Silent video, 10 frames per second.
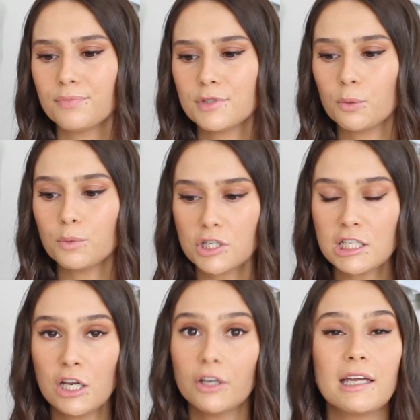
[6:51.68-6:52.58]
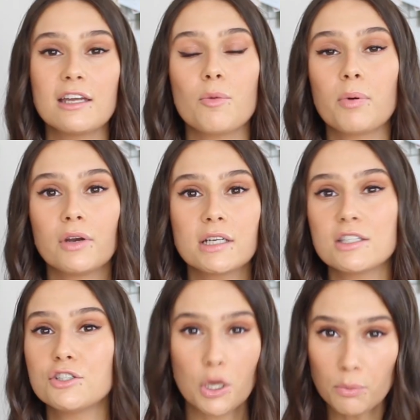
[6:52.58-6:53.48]
So just looking at your products
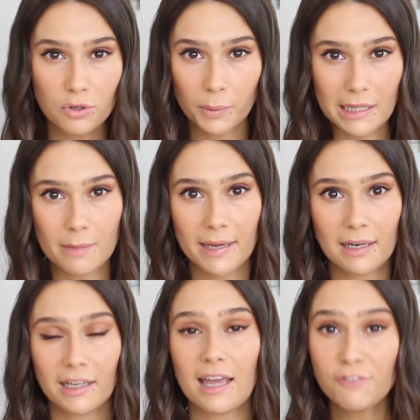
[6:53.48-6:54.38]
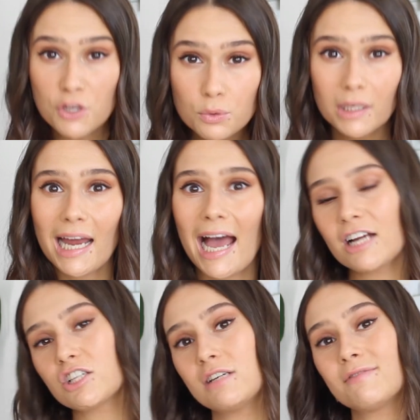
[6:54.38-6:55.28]
and don't throw it in the bin. Like, if you can
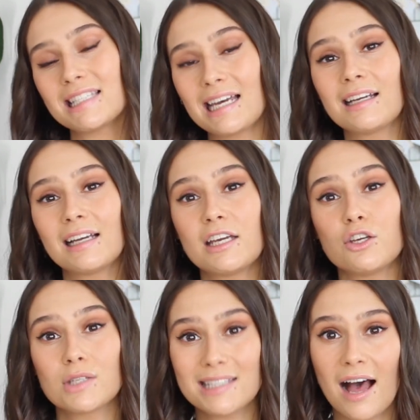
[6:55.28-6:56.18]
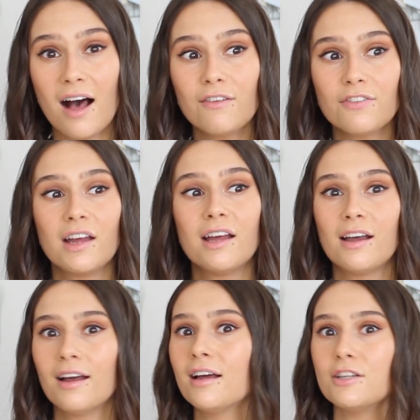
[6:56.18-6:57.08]
actually recycle it yourself,
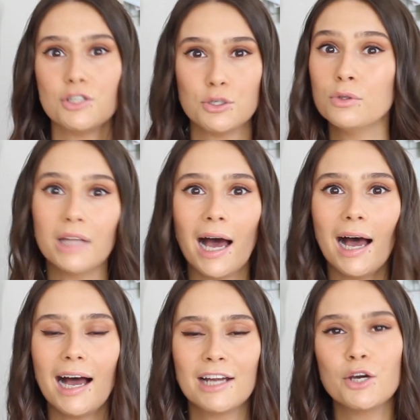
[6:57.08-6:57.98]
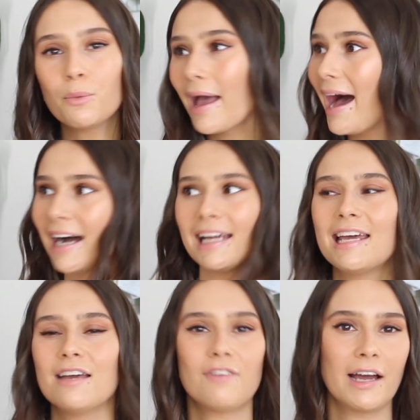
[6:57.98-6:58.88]
do that. I know where I
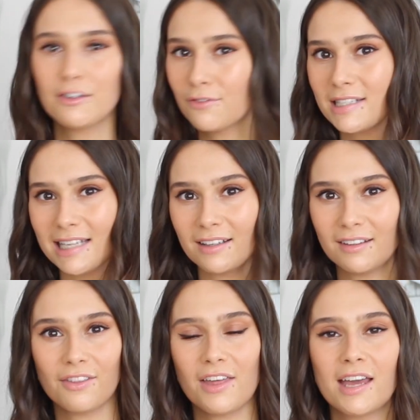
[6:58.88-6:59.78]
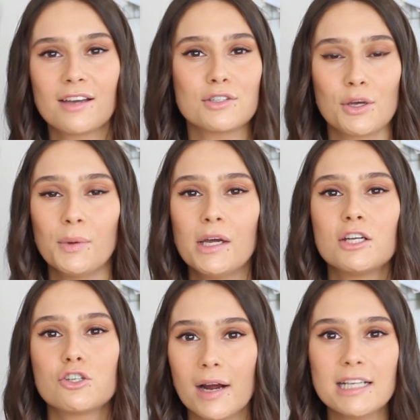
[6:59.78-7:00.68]
live, I can recycle things, so
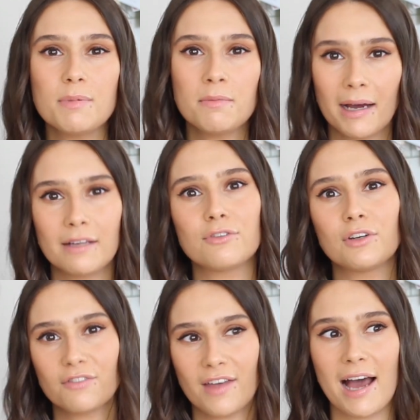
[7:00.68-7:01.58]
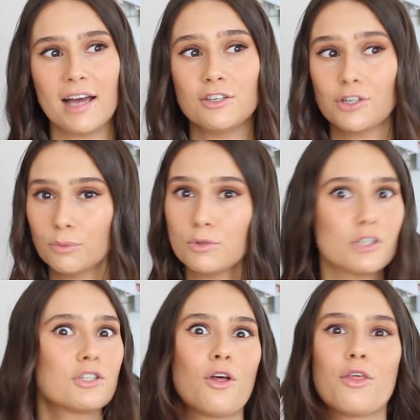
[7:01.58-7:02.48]
try to be mindful of that and don't
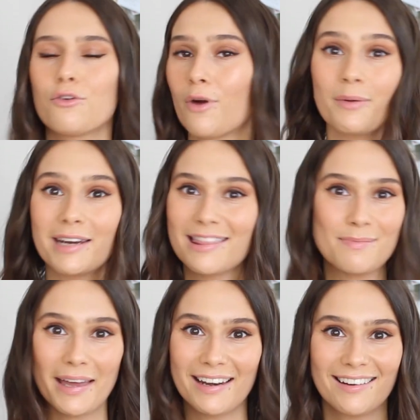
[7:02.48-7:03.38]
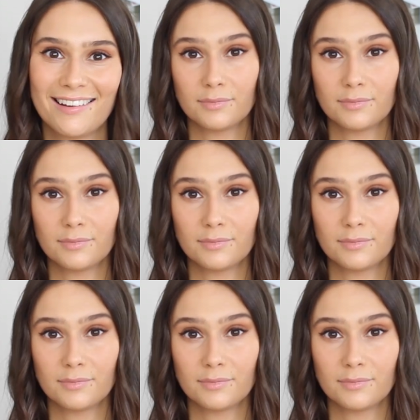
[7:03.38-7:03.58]
just throw it in the bin.